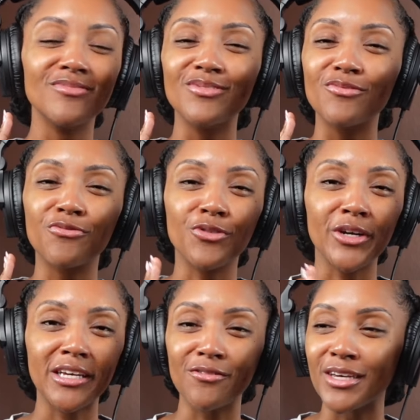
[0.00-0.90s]

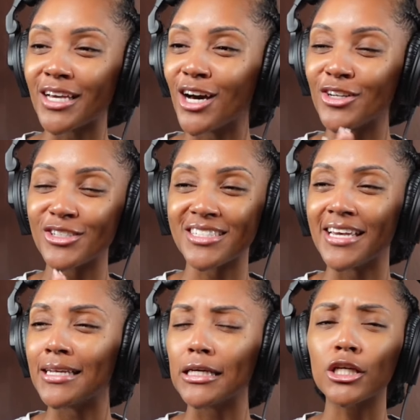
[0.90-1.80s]
forgiving,
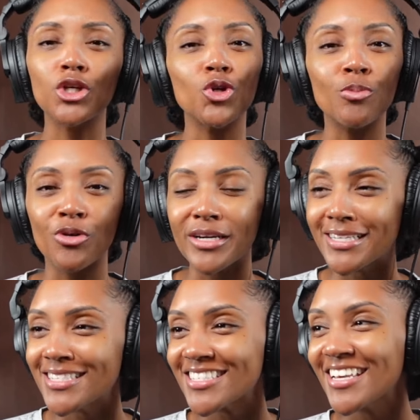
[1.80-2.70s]
understanding,
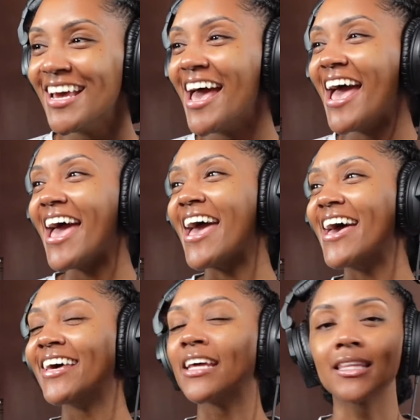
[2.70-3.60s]
humorous,
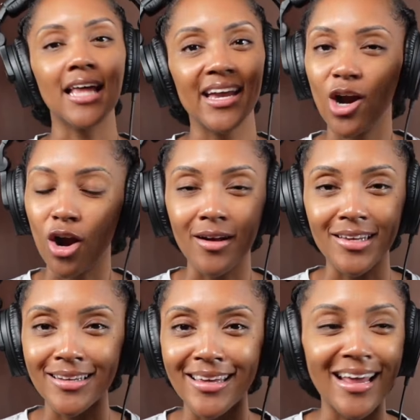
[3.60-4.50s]
and
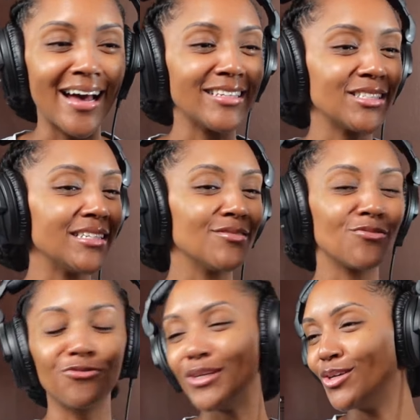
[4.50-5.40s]
lighthearted. And I didn't
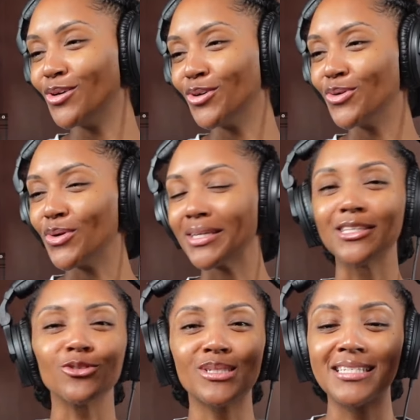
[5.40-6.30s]
feel
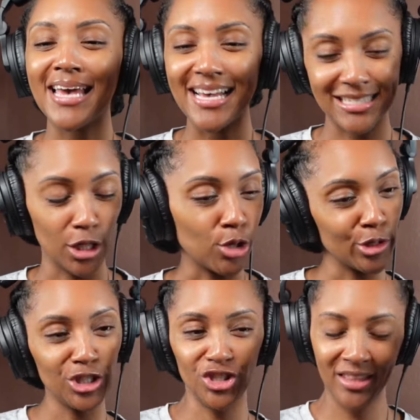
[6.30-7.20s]
guilty as the
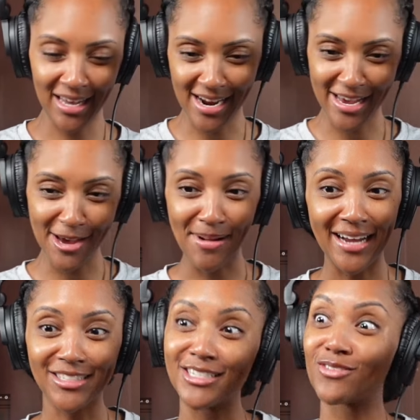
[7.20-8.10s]
Christian that I am. I
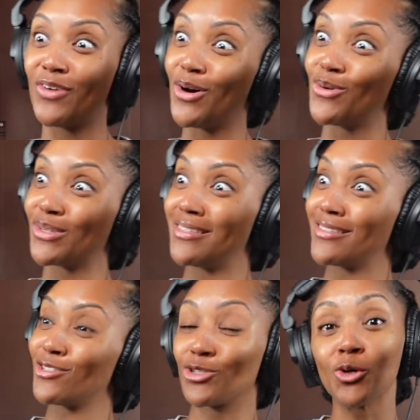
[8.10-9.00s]
just felt
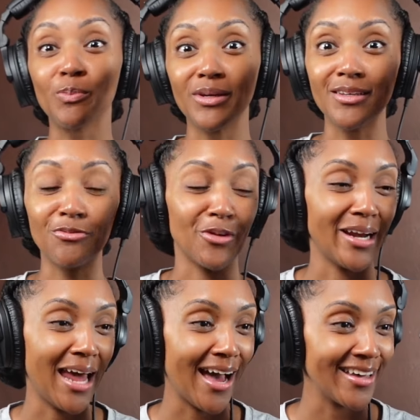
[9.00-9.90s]
stupid for
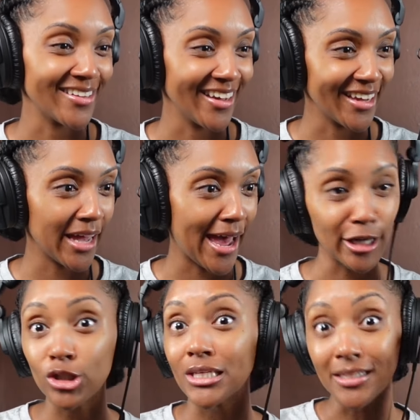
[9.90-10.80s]
not like
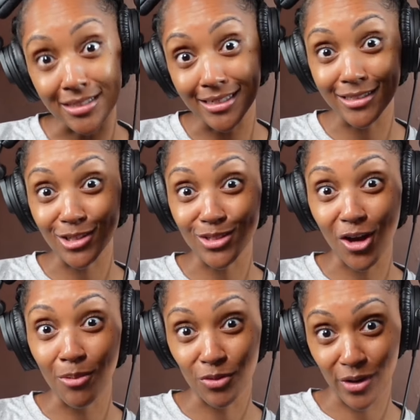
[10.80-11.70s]
actually listening to the
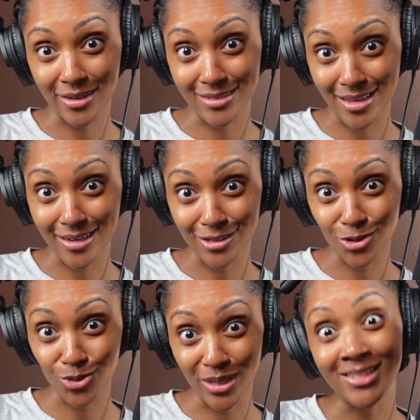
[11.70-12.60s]
song before I decided
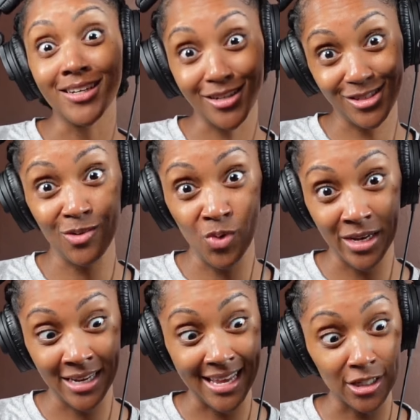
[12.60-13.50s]
to induct
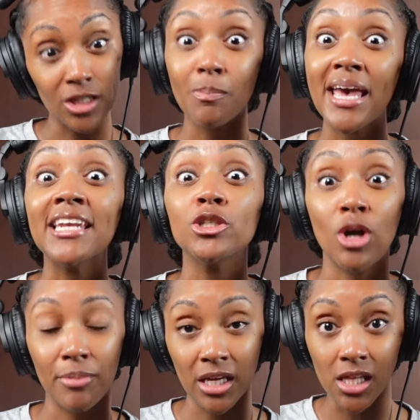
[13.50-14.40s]
someone into the panty
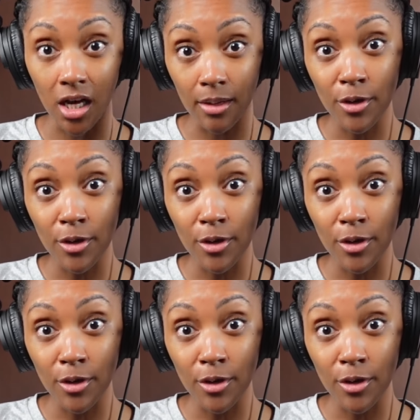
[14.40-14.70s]
dropping club